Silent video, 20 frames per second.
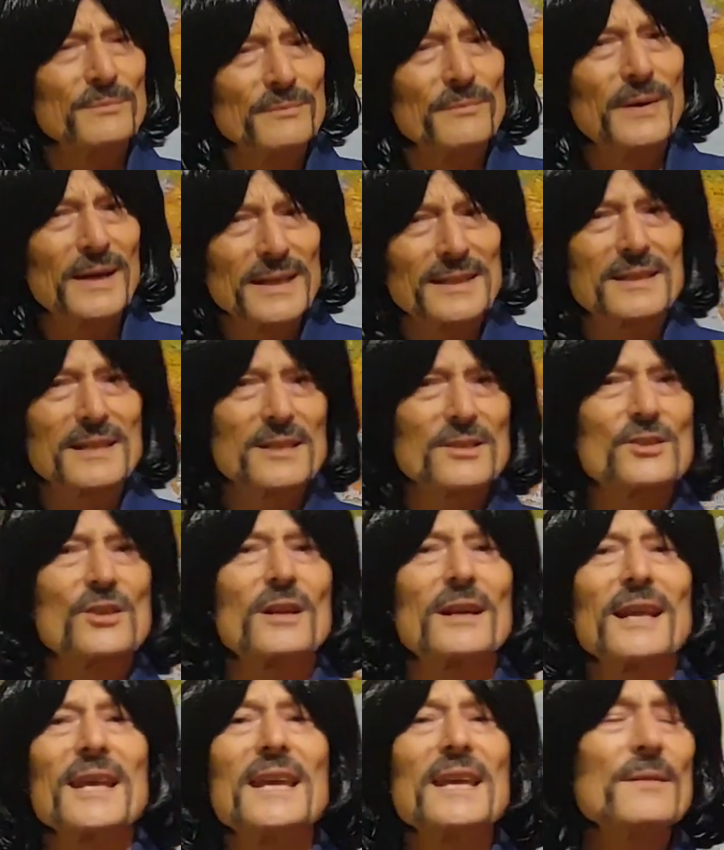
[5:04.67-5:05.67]
My
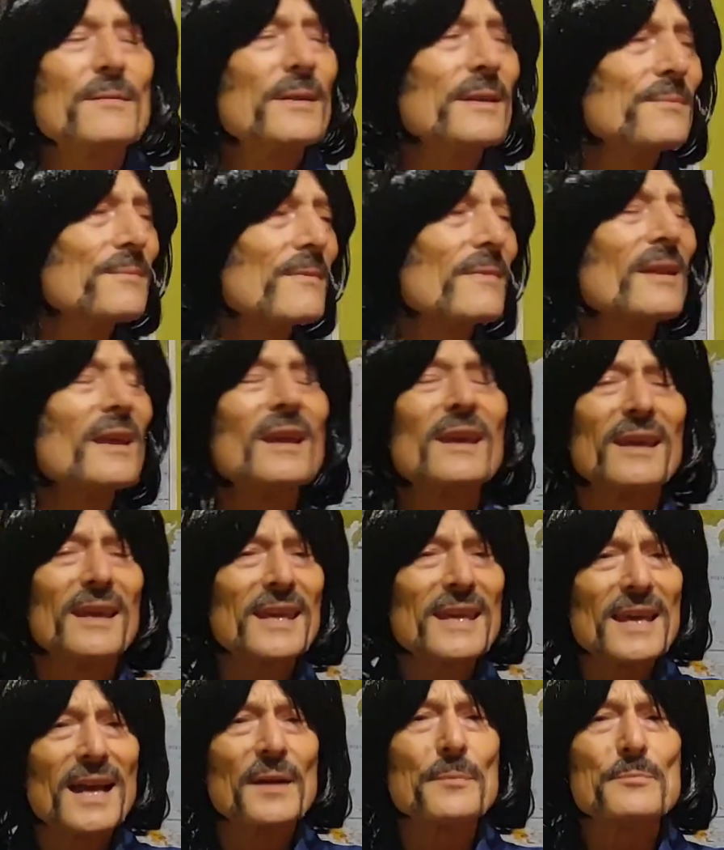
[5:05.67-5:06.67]
teacher, he
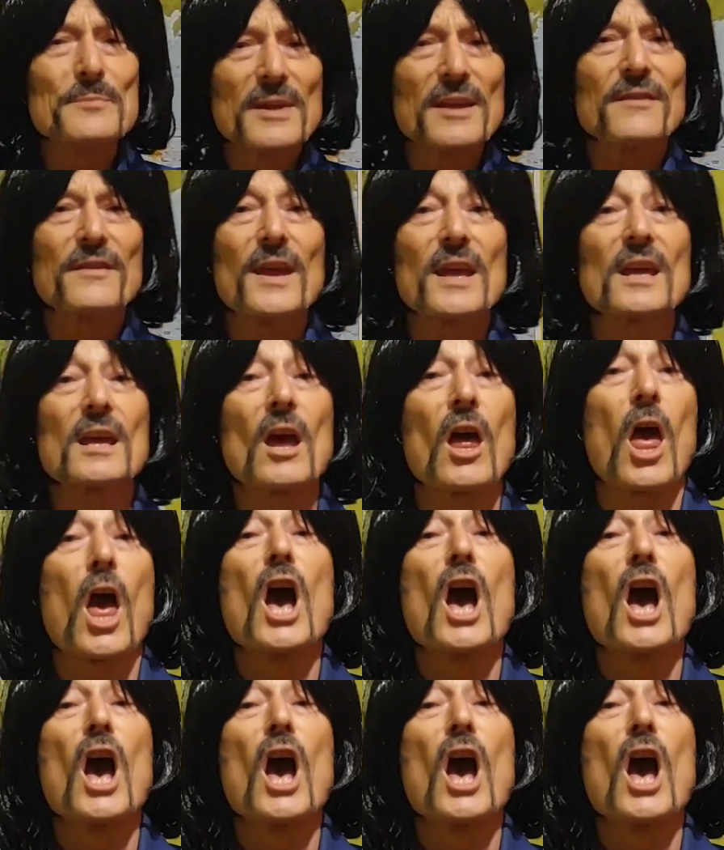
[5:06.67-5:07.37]
had me think,